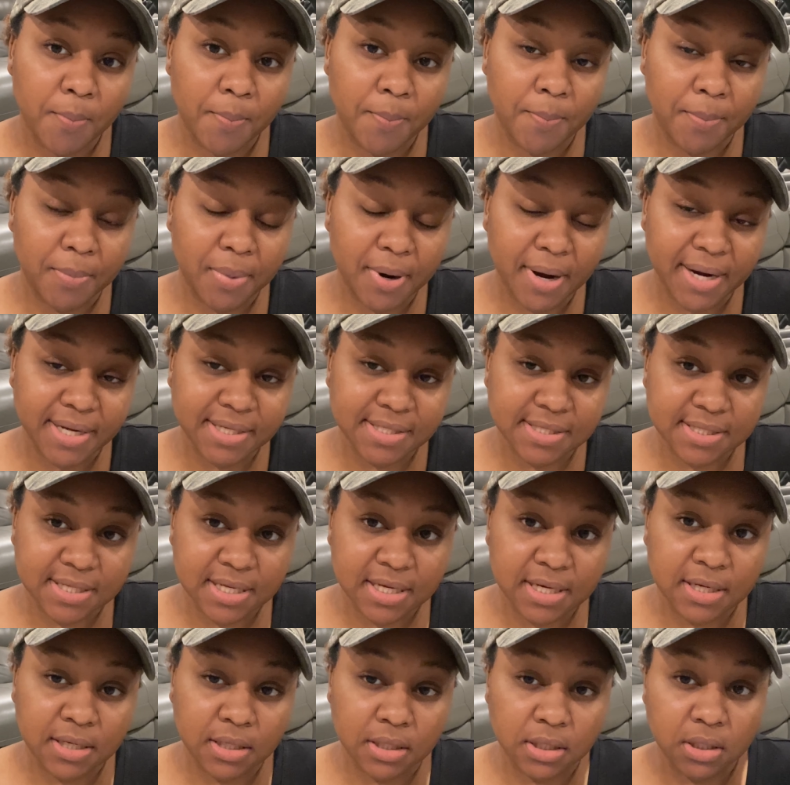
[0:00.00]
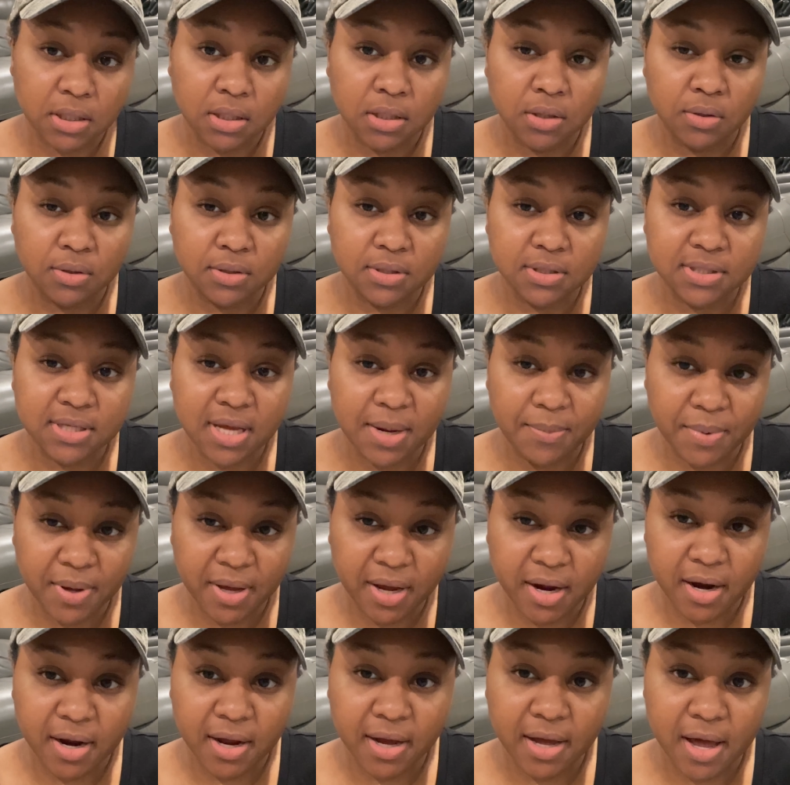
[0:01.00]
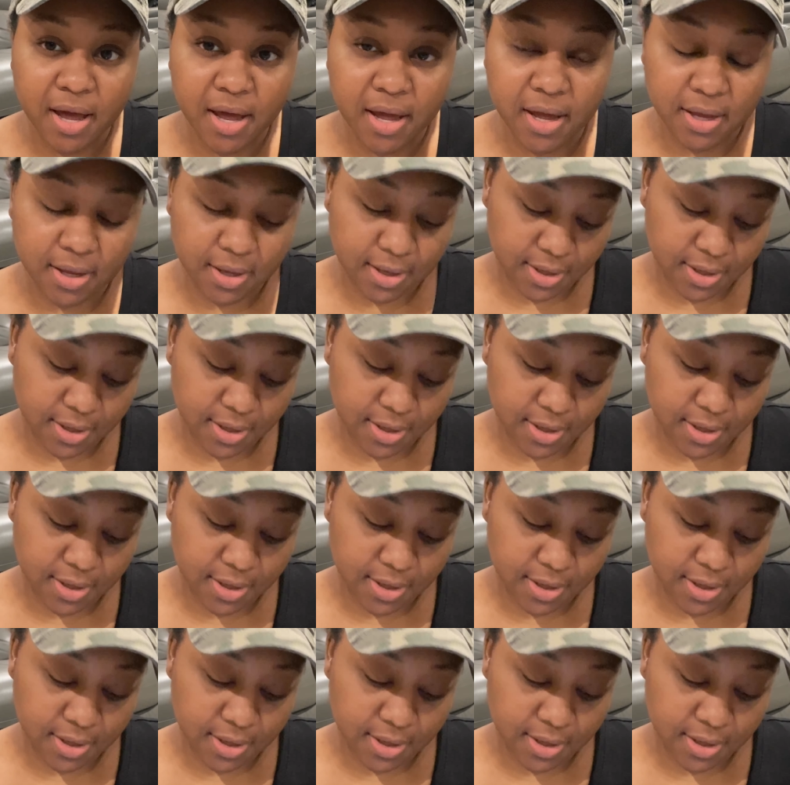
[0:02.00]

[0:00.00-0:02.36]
pricing, the type of hair I got,